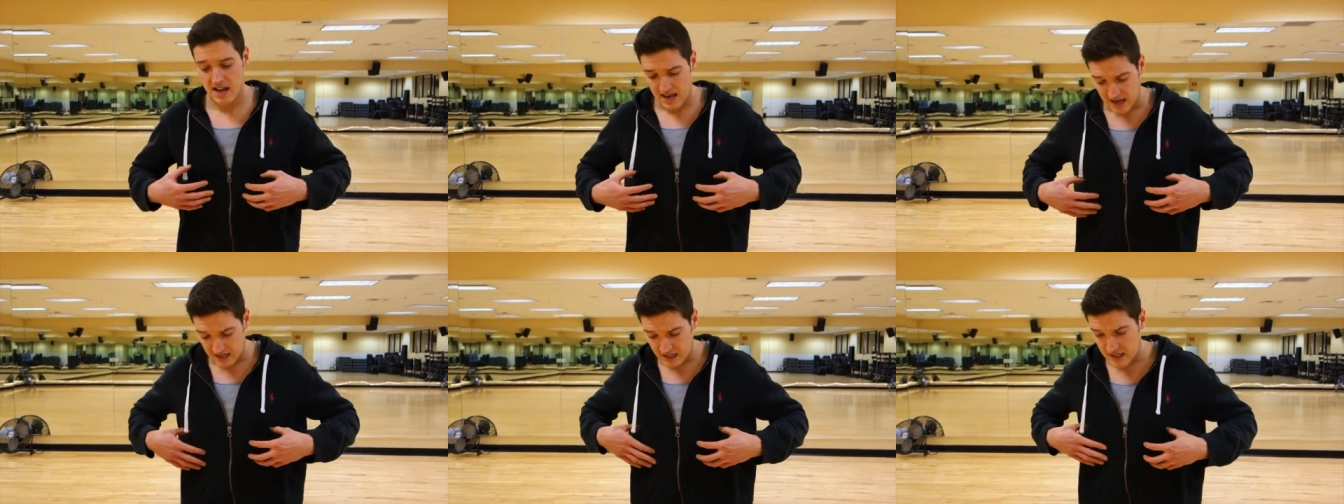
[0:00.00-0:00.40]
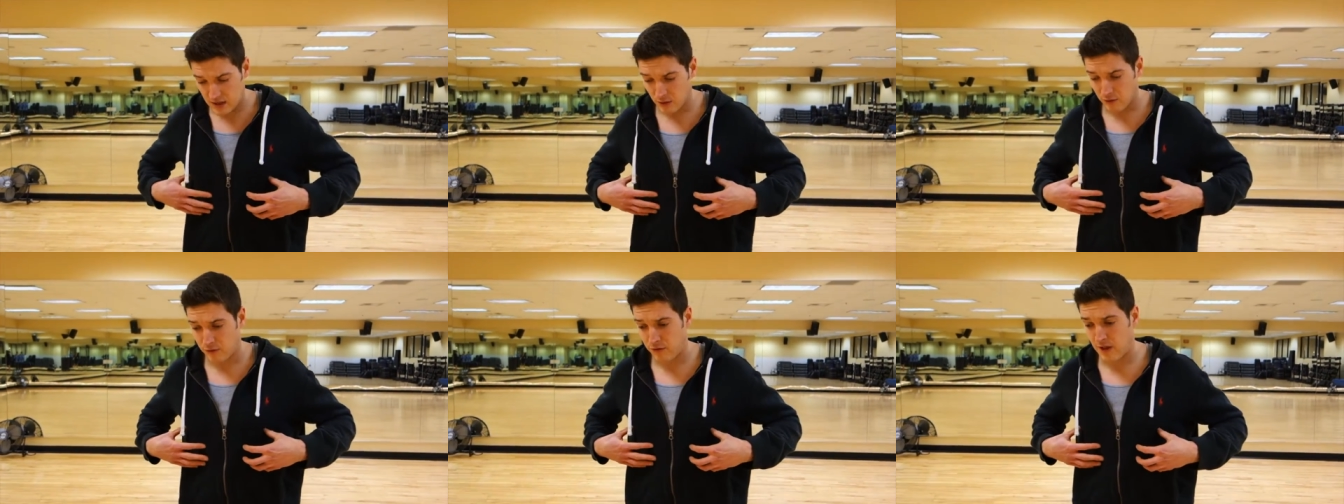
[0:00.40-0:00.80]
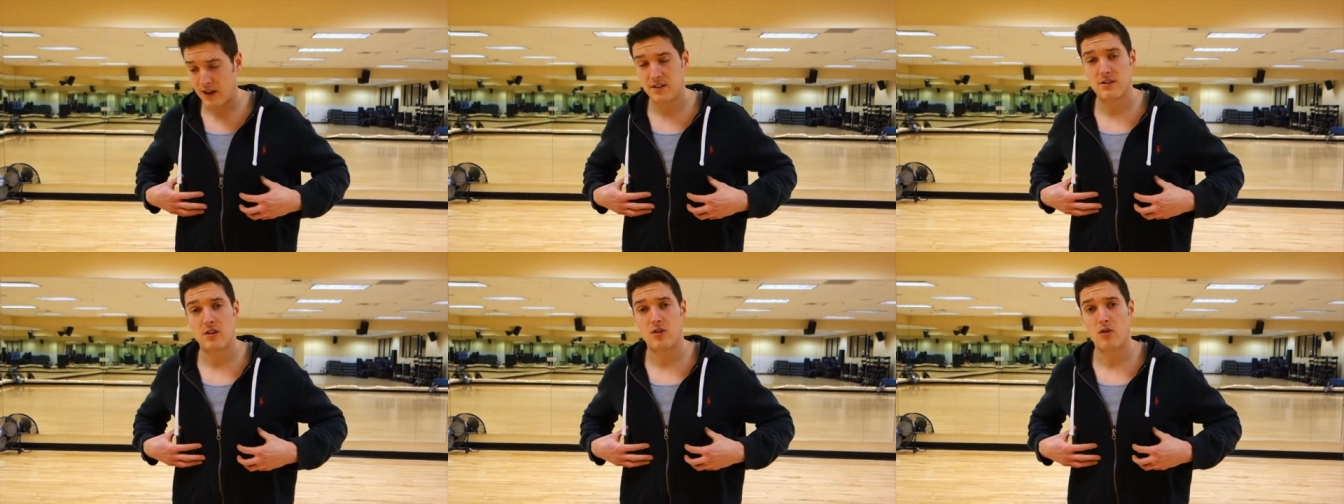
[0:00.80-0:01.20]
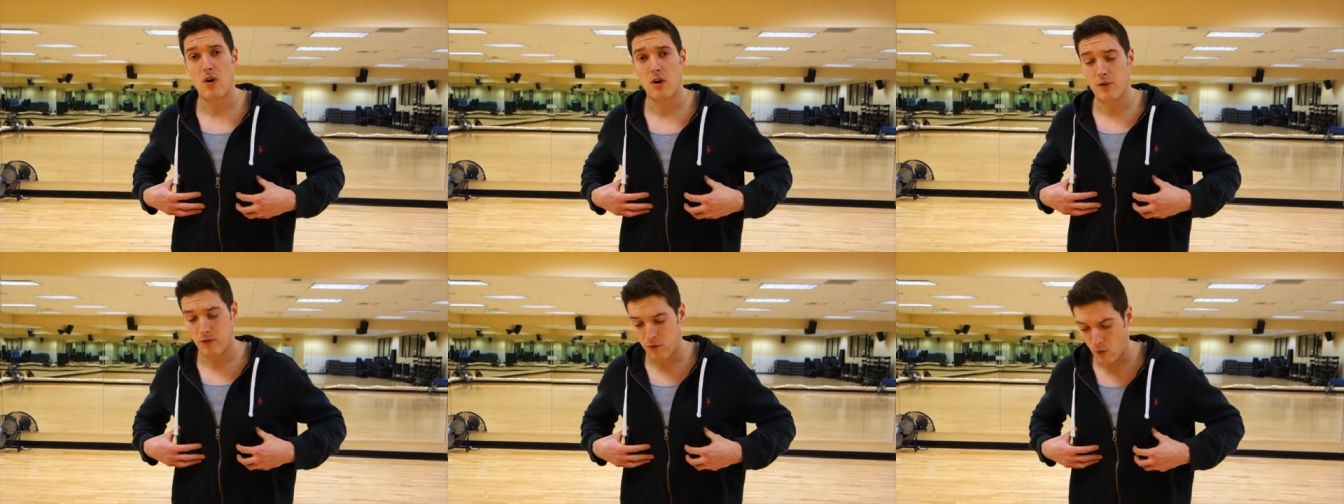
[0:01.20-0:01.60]
It can either flex the
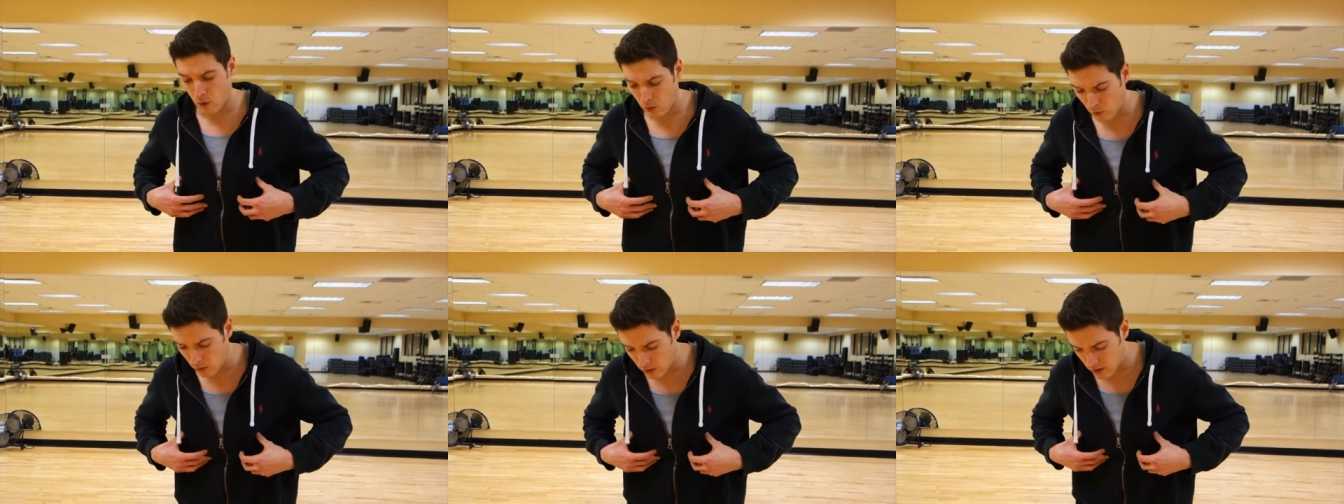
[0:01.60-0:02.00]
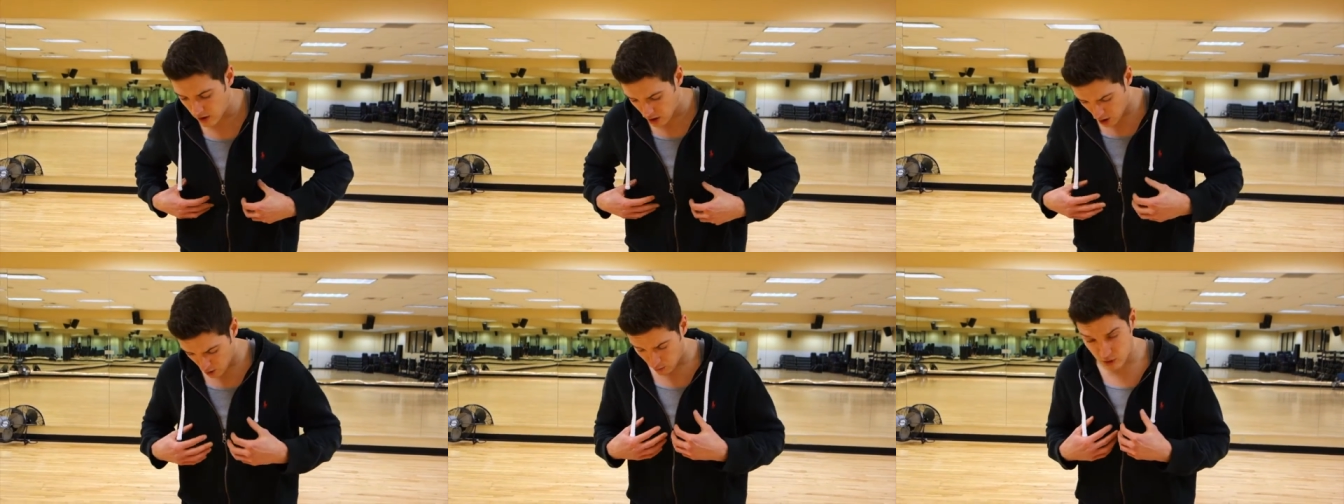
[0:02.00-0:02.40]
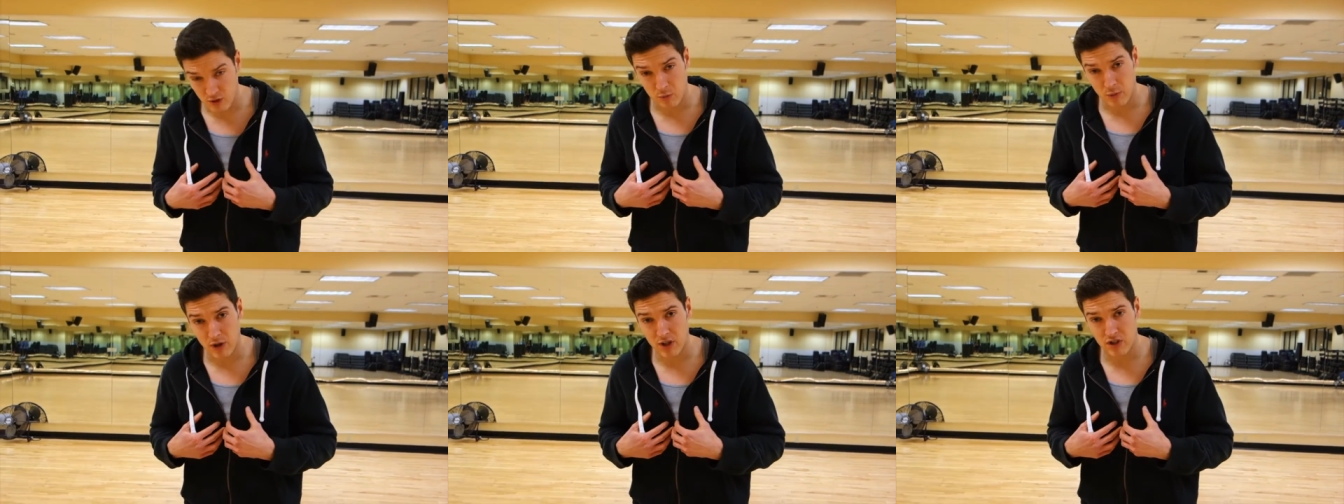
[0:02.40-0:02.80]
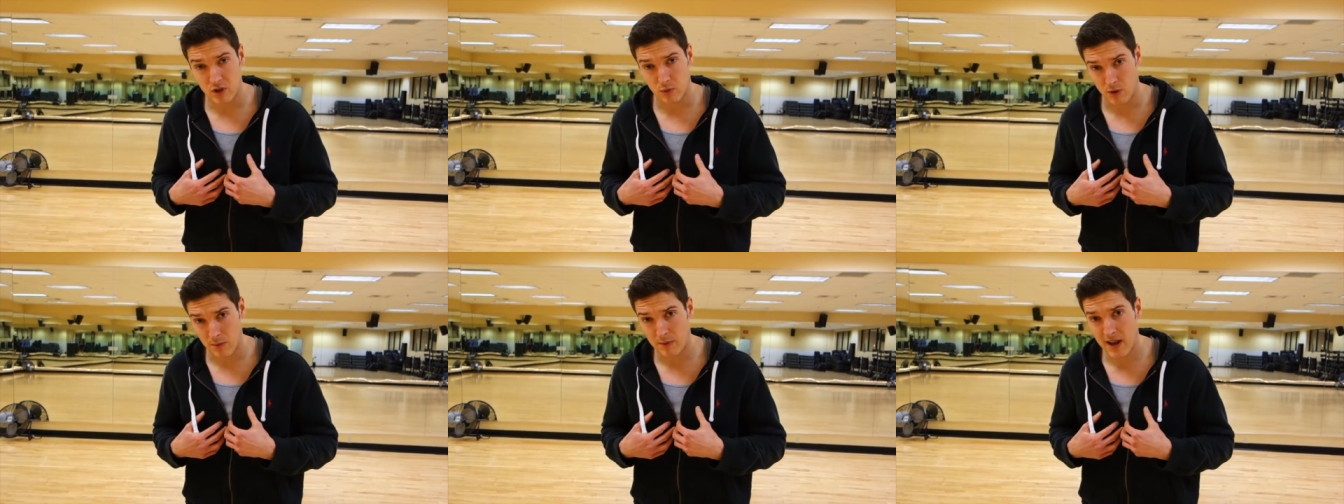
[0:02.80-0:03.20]
trunk forward, which brings
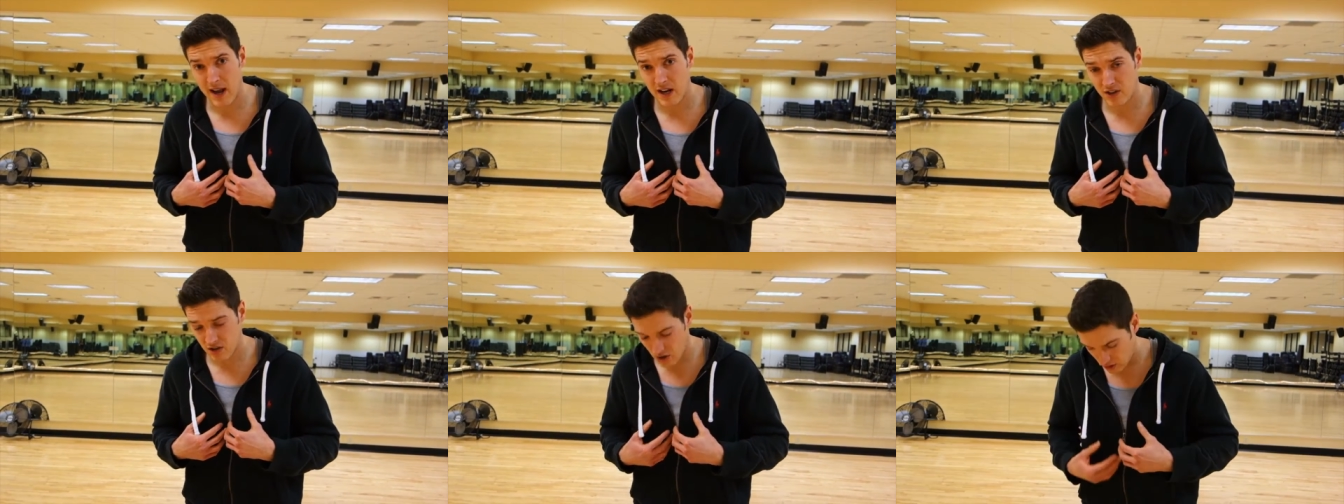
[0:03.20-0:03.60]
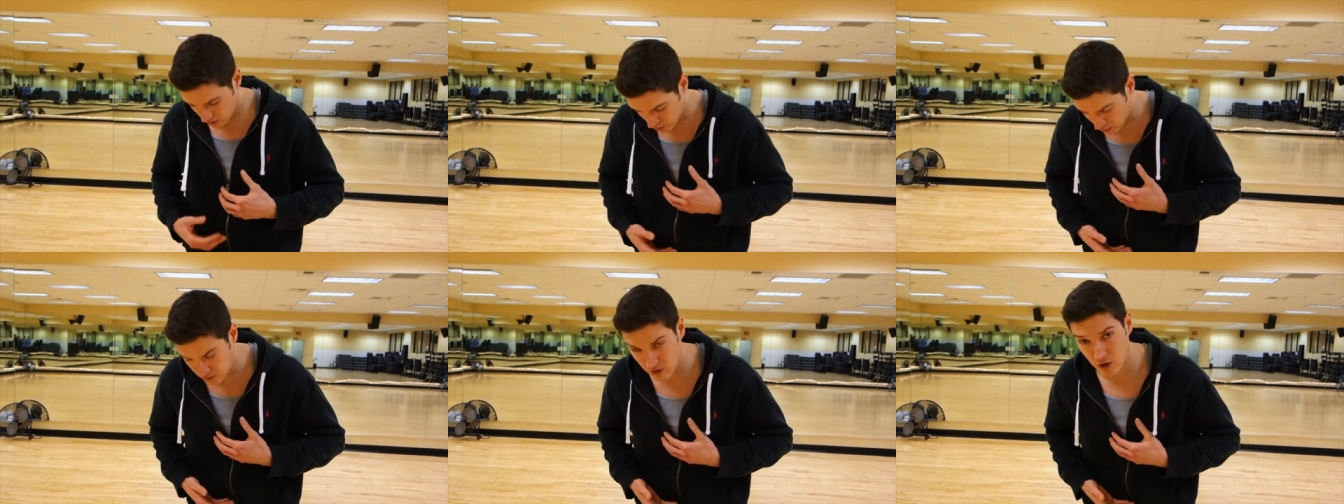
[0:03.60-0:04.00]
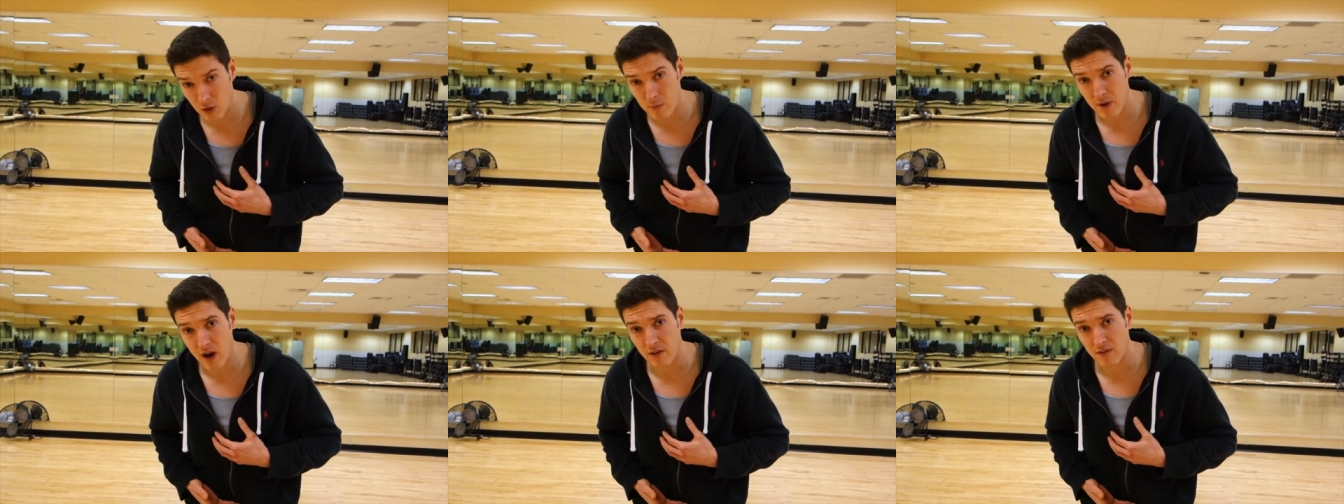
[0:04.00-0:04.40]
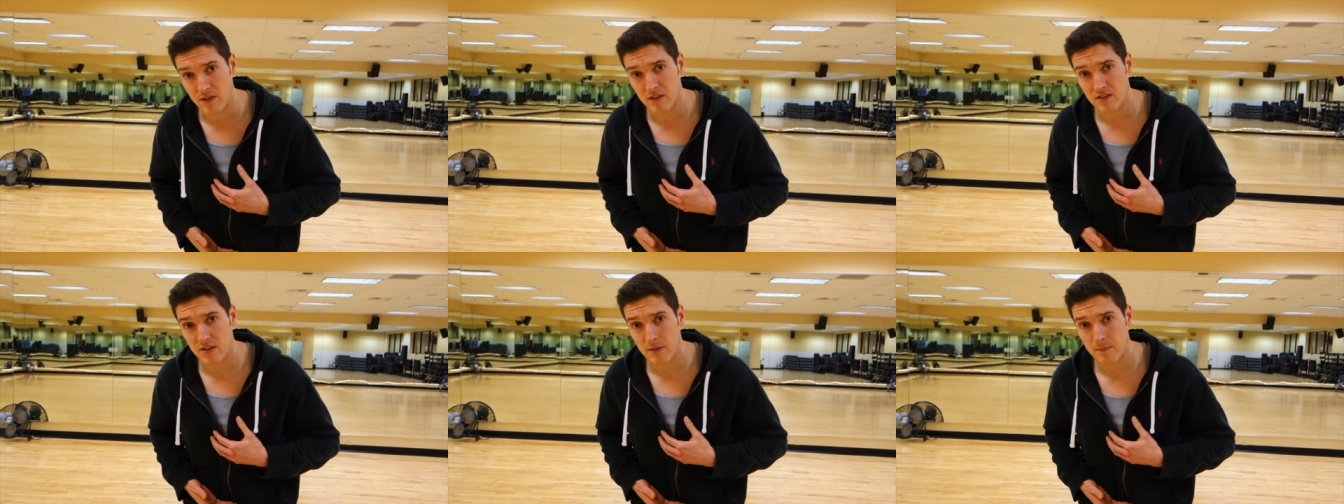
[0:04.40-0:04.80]
your rib cage closer to your
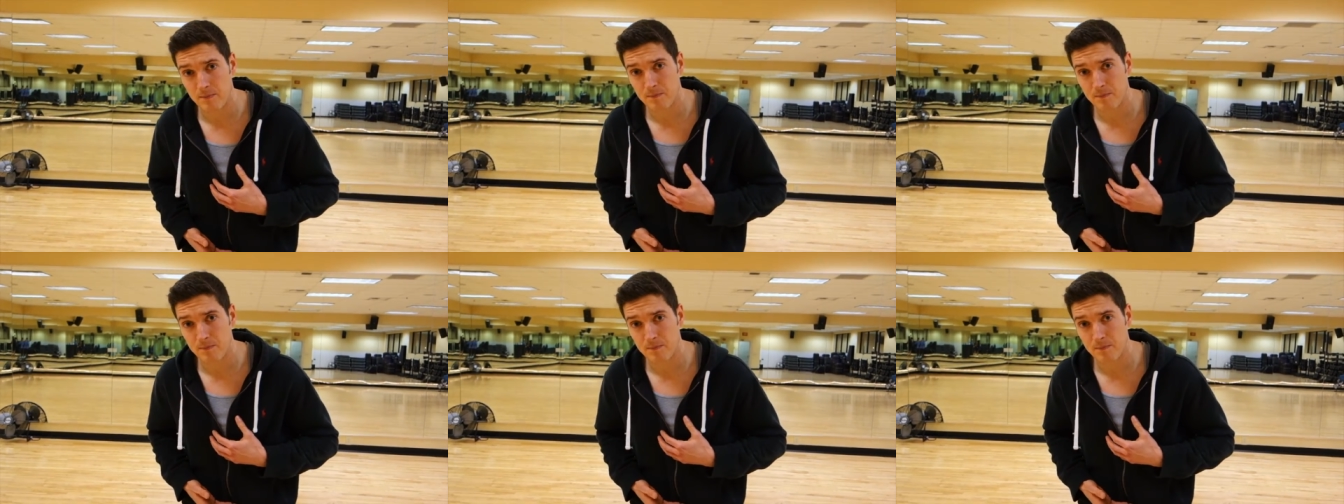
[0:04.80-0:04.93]
pelvis.